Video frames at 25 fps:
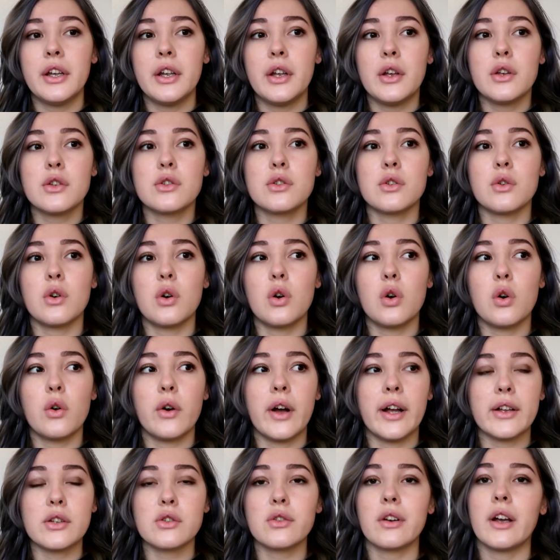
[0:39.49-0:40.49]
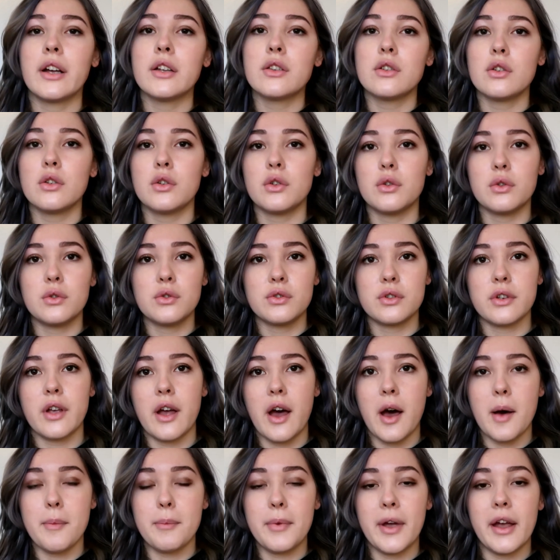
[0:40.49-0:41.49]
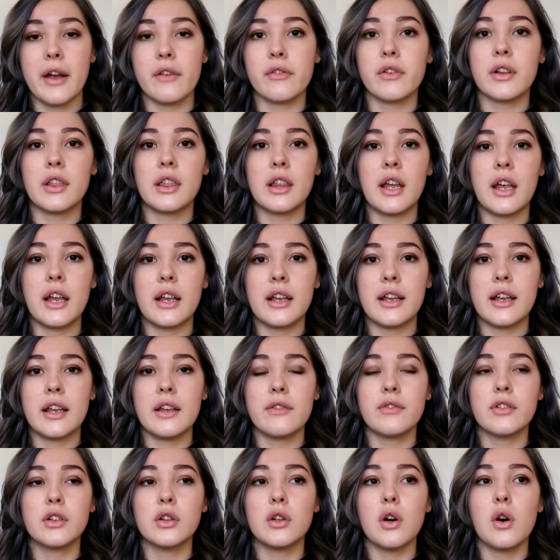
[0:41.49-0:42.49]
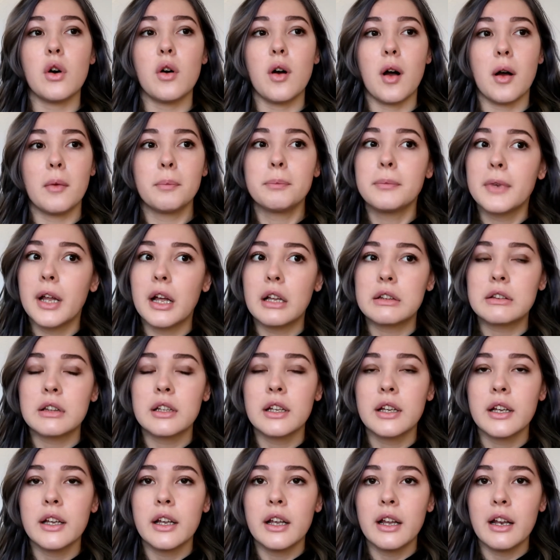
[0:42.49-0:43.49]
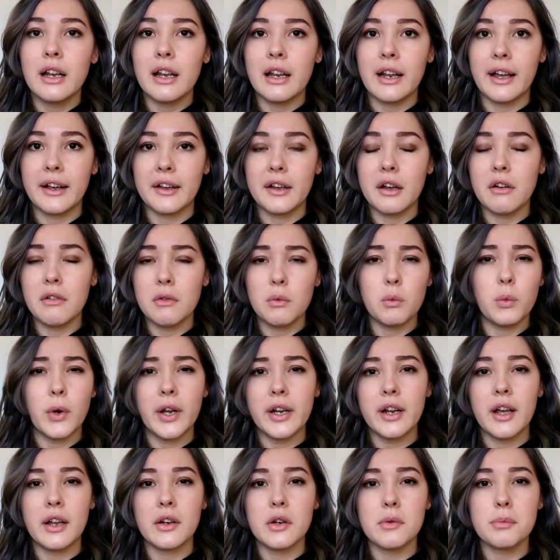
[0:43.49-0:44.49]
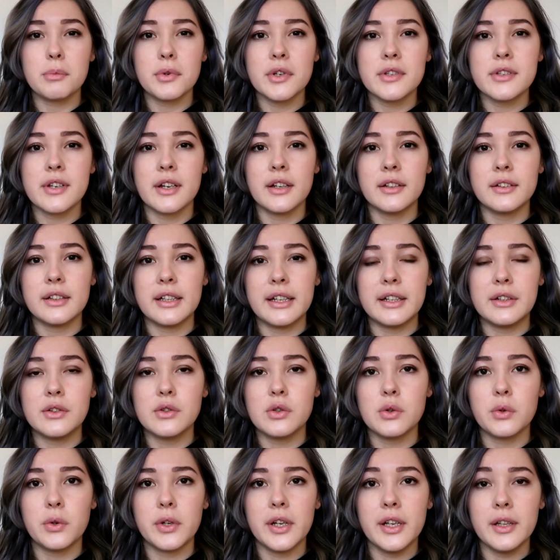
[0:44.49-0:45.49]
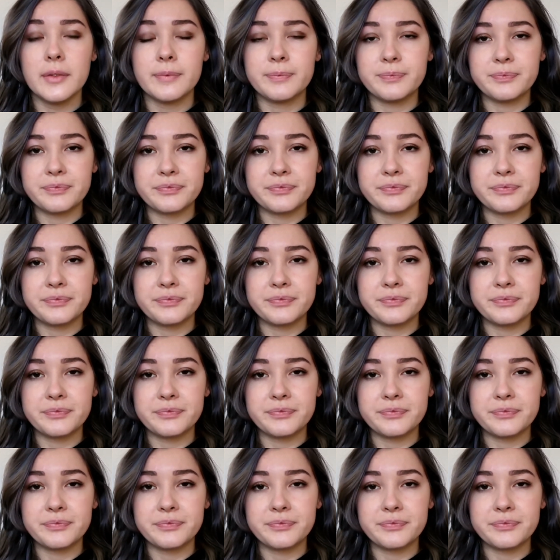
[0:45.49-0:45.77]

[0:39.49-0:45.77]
so I try to use up everything even though I'm not like 100% into it.